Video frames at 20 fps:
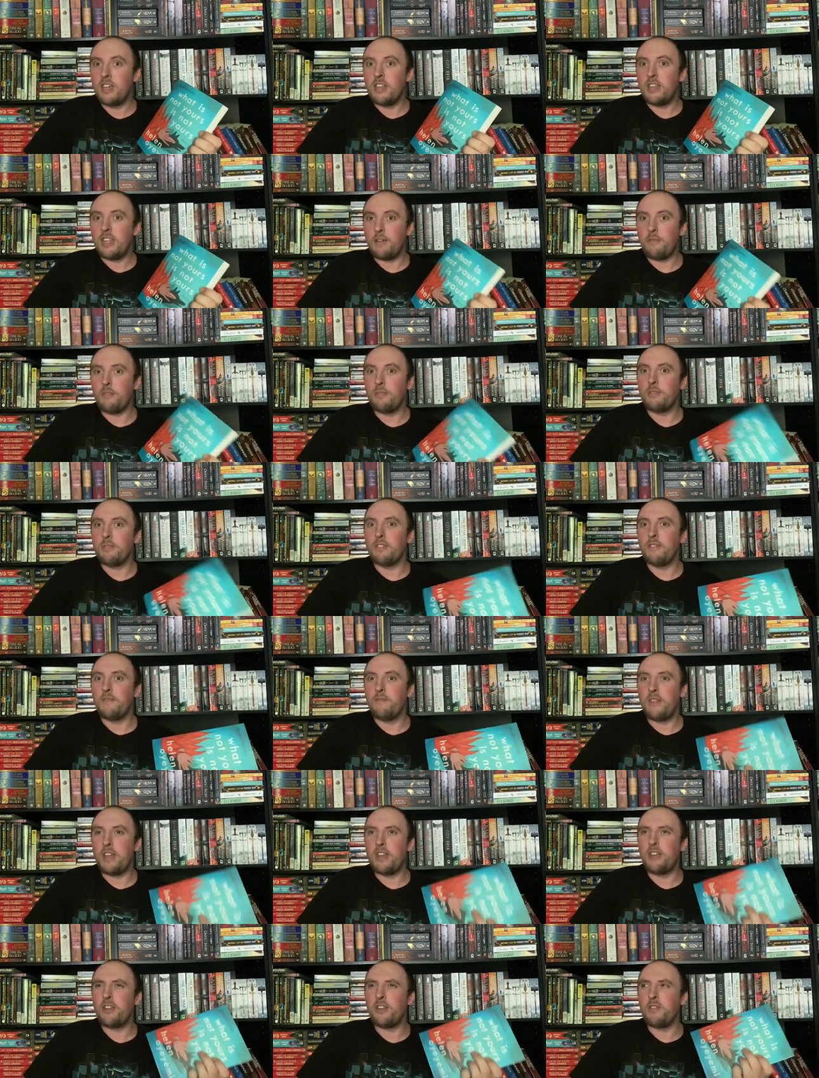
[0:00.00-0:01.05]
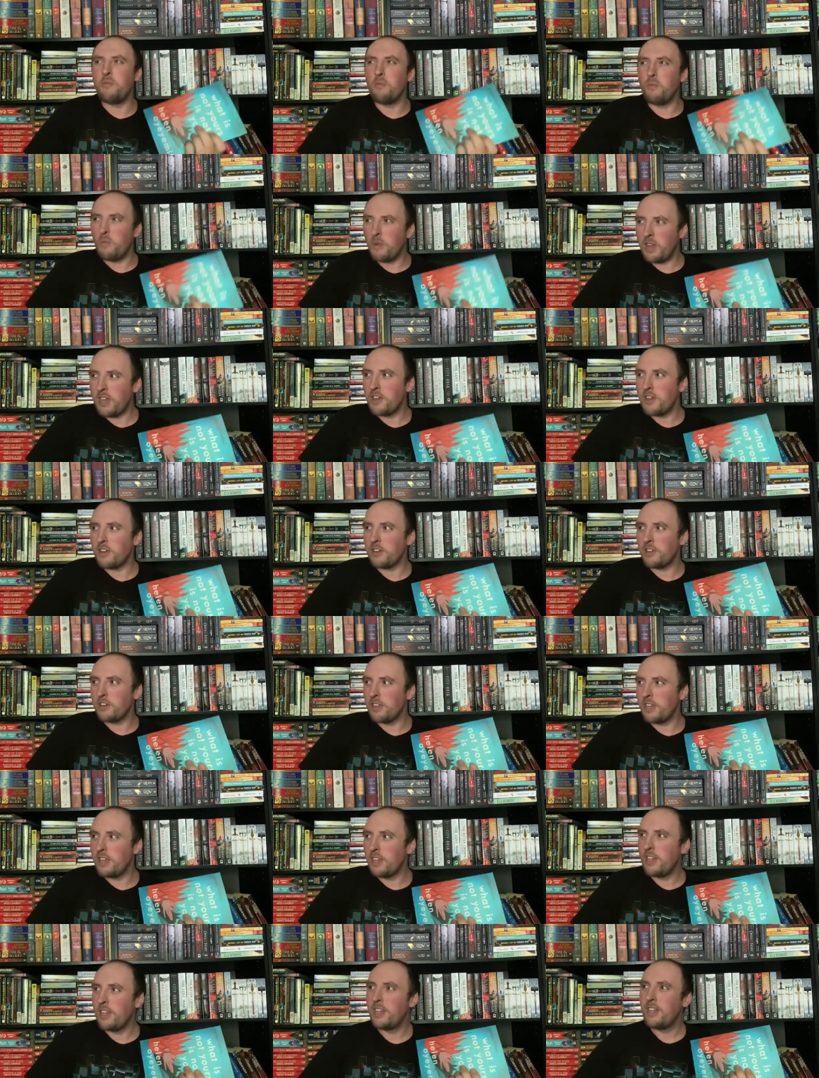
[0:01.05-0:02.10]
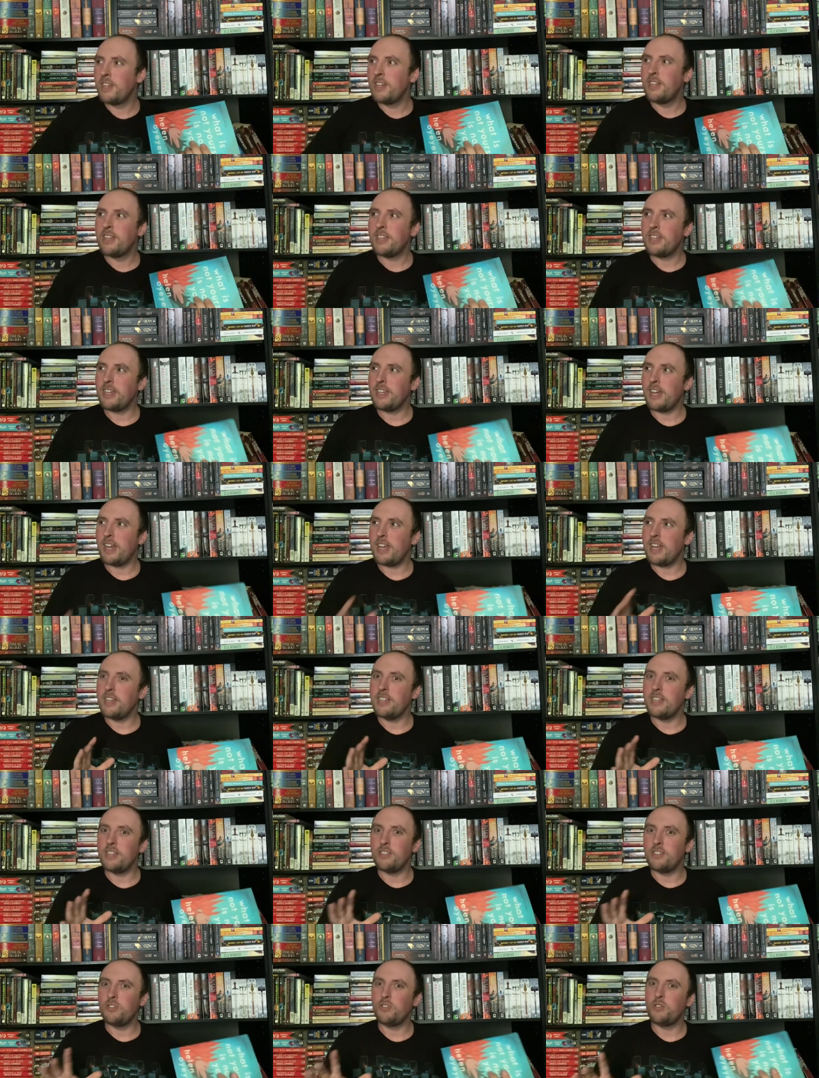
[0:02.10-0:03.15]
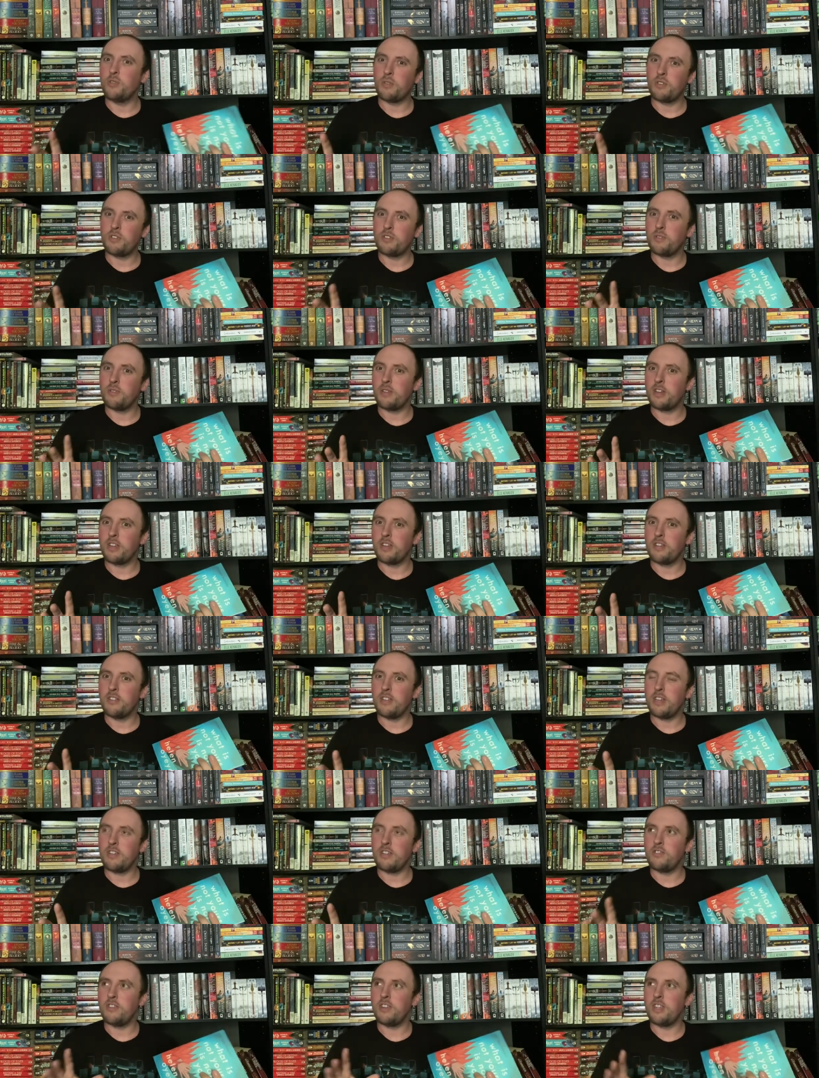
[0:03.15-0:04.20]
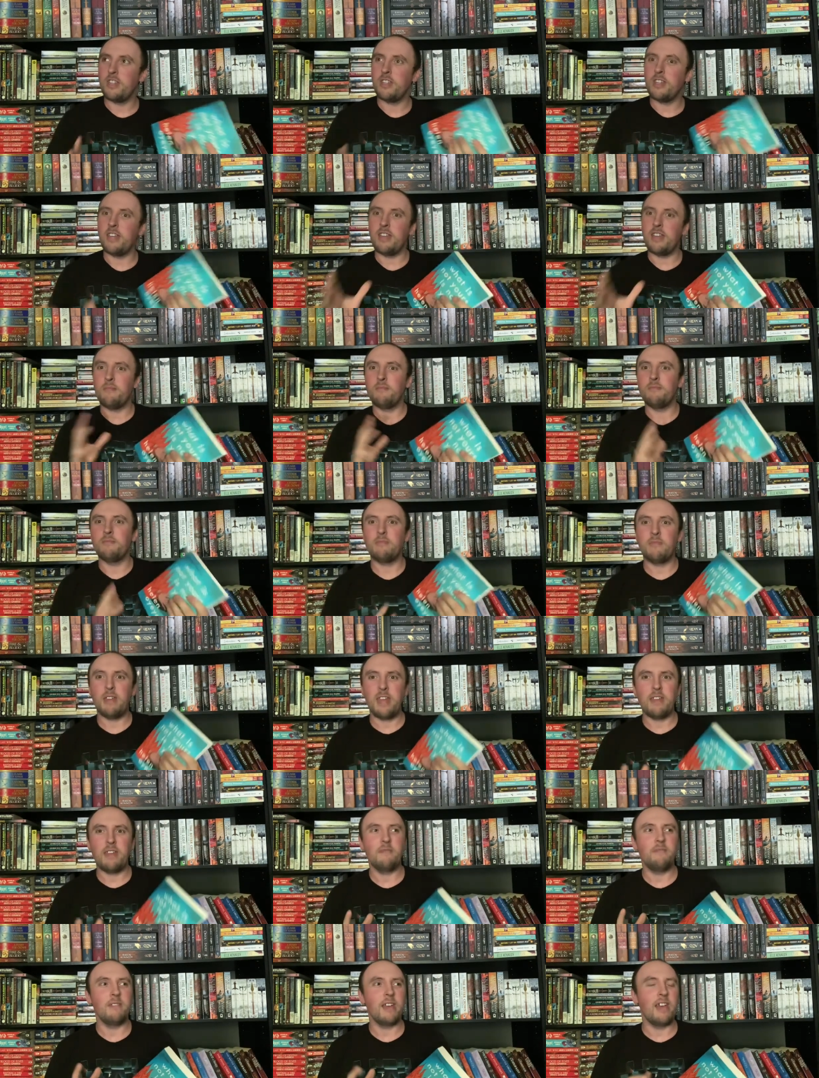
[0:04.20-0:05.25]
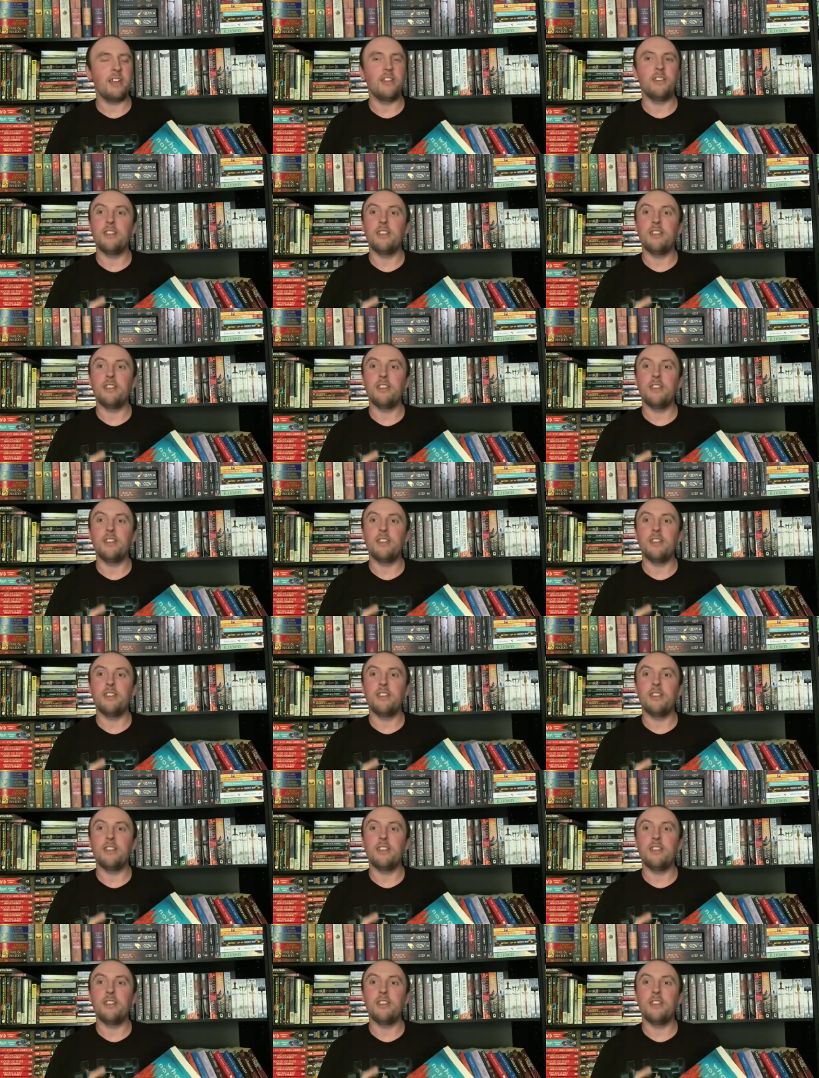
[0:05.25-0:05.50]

That one was a very weird kind of short story collection that I don't know.